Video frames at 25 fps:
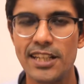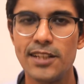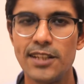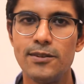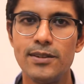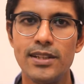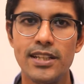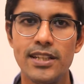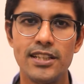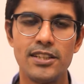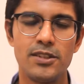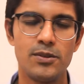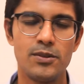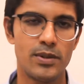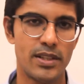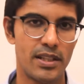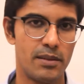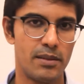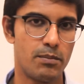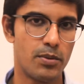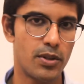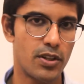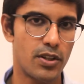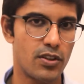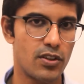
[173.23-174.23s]
need, you can
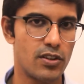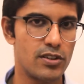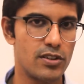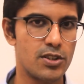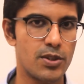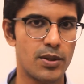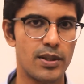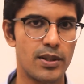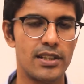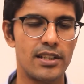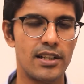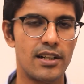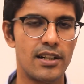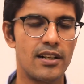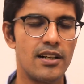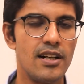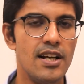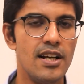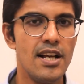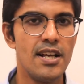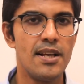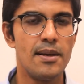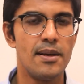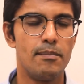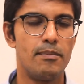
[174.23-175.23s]
put it all together,
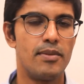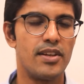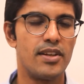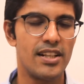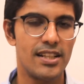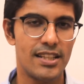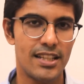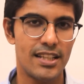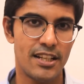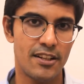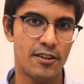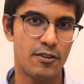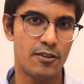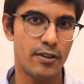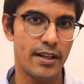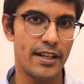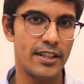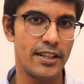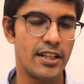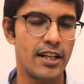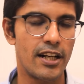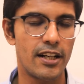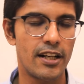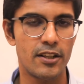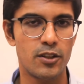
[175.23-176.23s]
build a
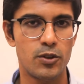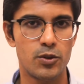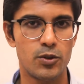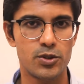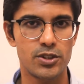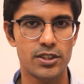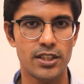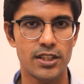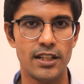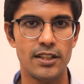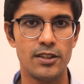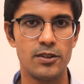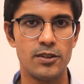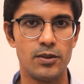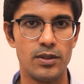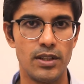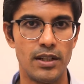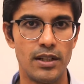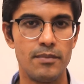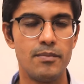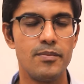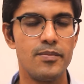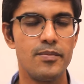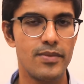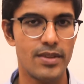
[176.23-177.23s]
great course
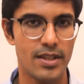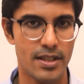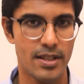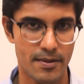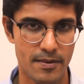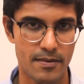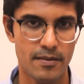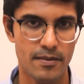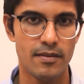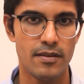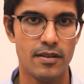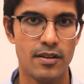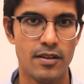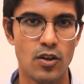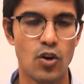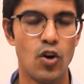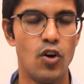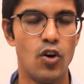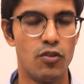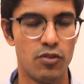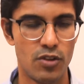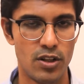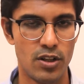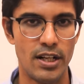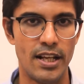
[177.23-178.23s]
curriculum
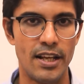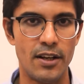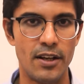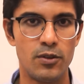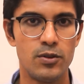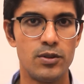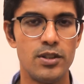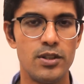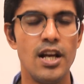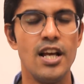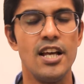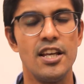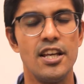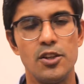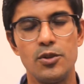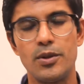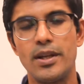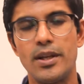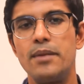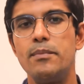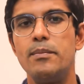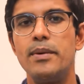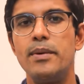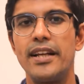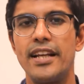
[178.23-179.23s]
overlaid. You
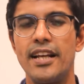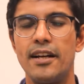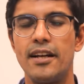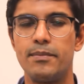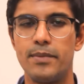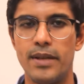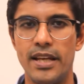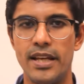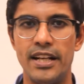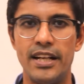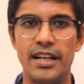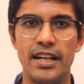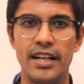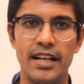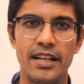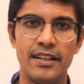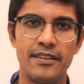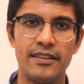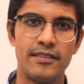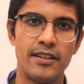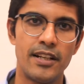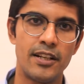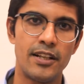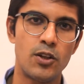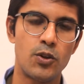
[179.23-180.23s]
can bring up
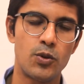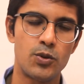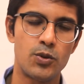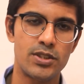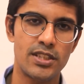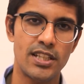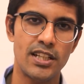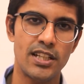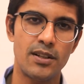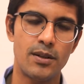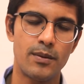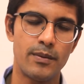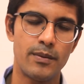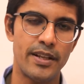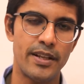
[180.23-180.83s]
in a course curriculum